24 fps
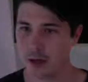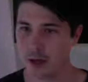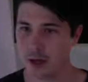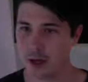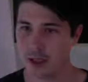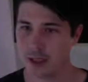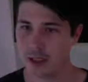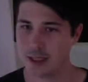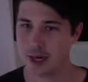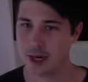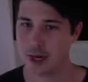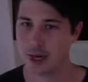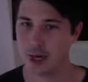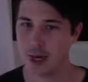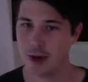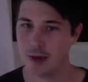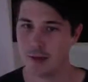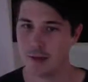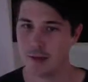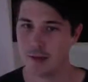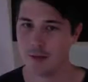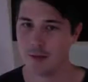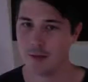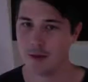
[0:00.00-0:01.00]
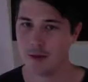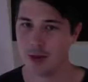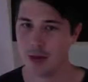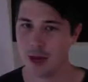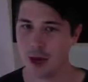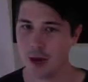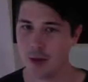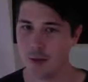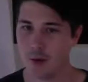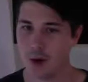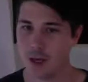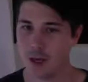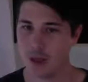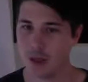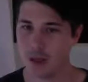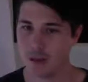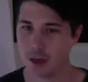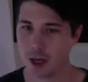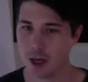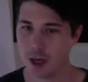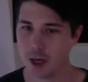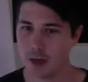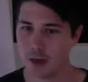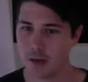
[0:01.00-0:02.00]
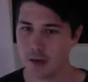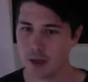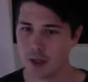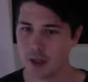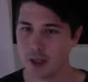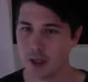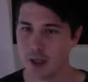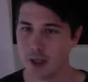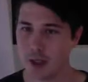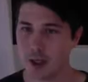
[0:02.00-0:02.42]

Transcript: and set it up for our weekly meetups,